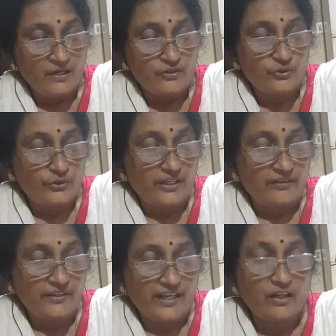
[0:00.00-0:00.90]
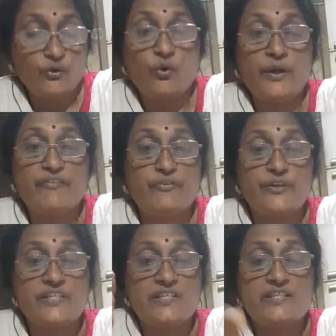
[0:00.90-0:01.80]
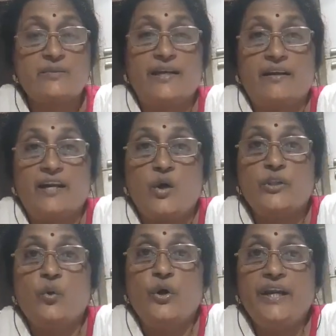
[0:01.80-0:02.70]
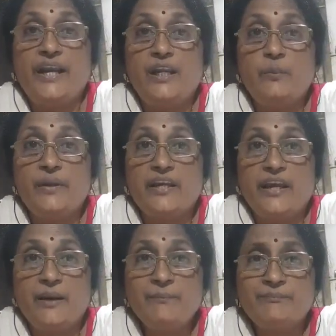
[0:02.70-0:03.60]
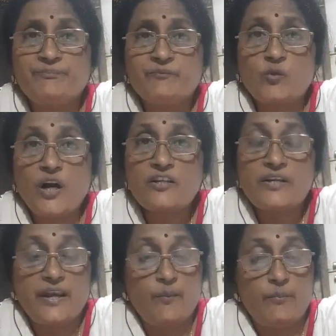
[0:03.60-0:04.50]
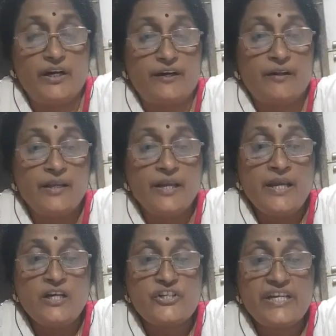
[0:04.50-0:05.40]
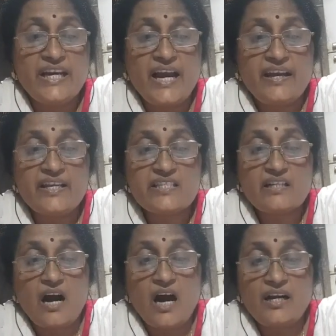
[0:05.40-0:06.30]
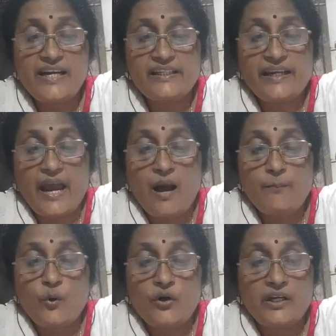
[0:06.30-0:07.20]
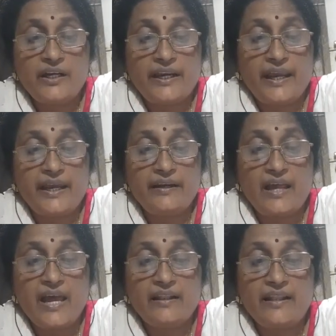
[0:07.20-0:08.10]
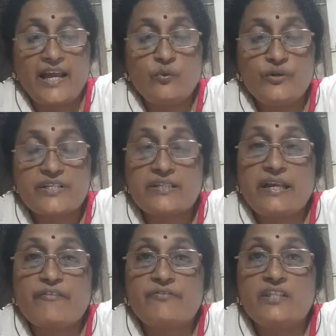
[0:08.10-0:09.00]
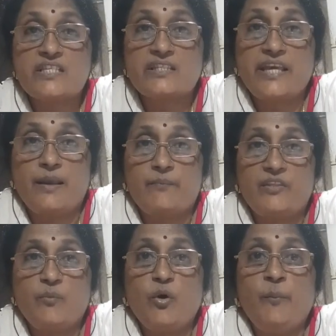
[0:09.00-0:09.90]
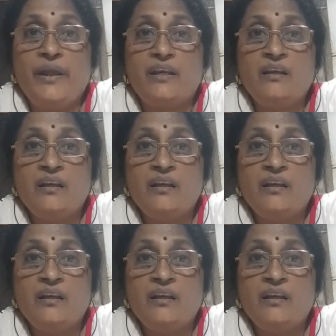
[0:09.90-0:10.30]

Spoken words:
So there no FOS is there. Now the old lady became what? A bird. She had a scarlet cap on her head and that was left the same. The moment